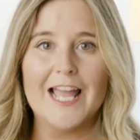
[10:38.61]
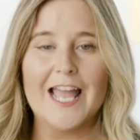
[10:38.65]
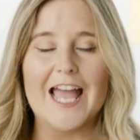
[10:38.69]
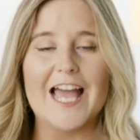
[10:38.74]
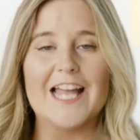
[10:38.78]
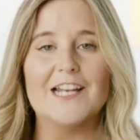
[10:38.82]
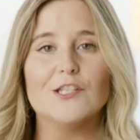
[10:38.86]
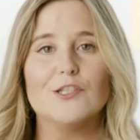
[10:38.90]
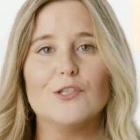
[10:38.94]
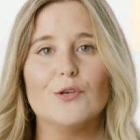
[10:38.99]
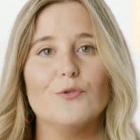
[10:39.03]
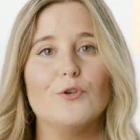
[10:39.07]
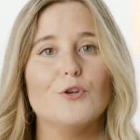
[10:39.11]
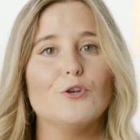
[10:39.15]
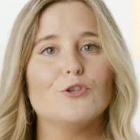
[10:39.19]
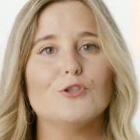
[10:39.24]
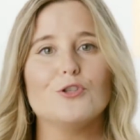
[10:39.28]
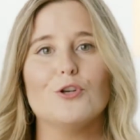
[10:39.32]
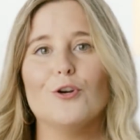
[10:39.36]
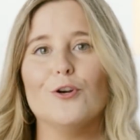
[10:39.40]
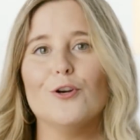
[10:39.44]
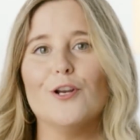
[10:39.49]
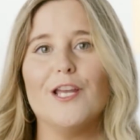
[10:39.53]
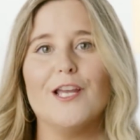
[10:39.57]
And so you're
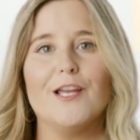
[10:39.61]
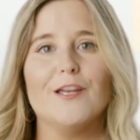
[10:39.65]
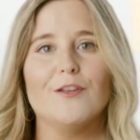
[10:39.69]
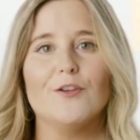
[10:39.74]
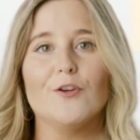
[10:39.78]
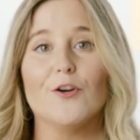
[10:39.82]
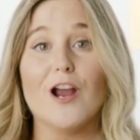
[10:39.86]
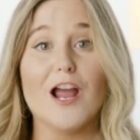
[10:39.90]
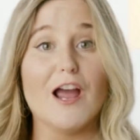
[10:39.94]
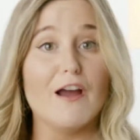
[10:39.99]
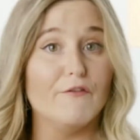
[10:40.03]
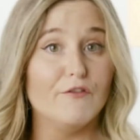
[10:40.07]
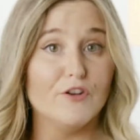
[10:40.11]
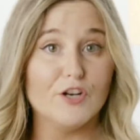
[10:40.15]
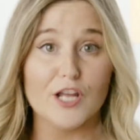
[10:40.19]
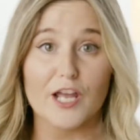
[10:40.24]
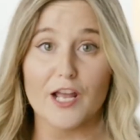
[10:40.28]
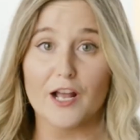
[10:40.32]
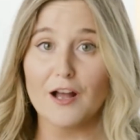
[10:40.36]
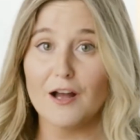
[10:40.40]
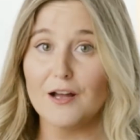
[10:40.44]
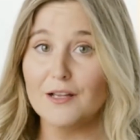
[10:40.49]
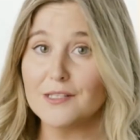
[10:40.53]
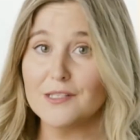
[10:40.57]
turning your everyday
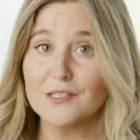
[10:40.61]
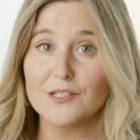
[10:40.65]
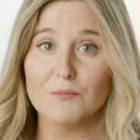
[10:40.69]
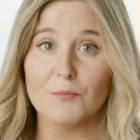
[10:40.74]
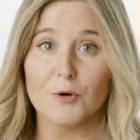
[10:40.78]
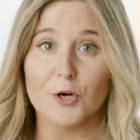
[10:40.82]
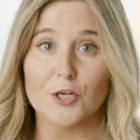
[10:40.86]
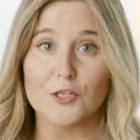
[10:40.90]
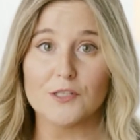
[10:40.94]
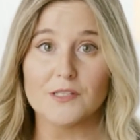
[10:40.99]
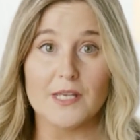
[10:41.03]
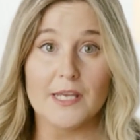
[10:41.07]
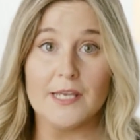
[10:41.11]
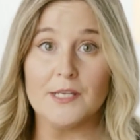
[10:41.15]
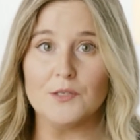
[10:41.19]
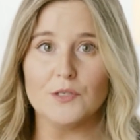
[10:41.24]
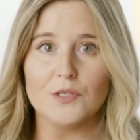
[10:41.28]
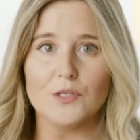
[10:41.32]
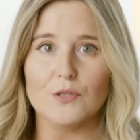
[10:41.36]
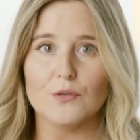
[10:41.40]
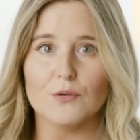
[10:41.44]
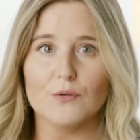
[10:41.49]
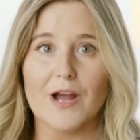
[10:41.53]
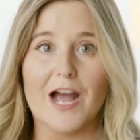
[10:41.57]
customers
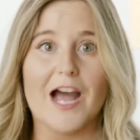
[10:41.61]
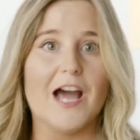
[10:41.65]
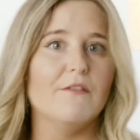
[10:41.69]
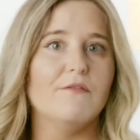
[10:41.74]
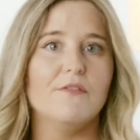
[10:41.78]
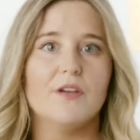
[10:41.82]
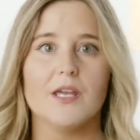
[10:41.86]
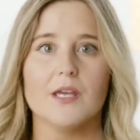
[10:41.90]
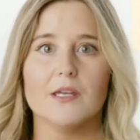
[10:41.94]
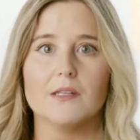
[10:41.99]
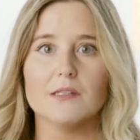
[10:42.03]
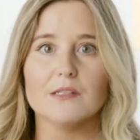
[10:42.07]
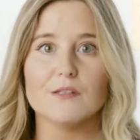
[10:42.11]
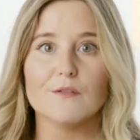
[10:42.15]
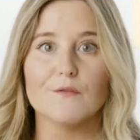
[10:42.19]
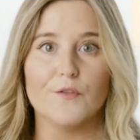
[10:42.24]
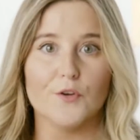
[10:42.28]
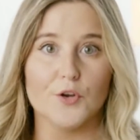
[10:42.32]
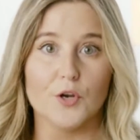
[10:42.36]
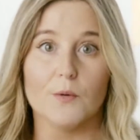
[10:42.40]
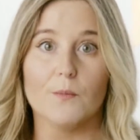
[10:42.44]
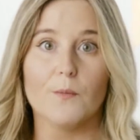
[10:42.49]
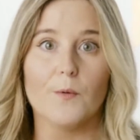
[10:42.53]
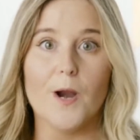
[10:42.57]
into advocates for
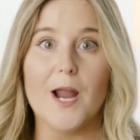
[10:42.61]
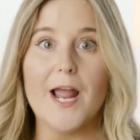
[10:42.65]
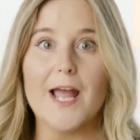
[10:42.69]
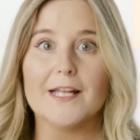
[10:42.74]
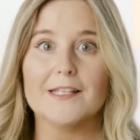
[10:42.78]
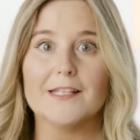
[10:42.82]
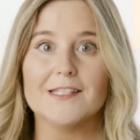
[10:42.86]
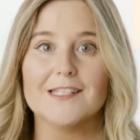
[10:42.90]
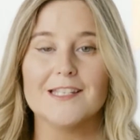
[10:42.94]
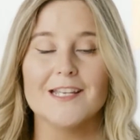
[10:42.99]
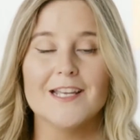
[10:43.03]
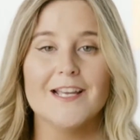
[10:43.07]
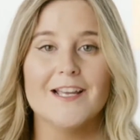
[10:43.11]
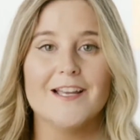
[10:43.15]
your brands.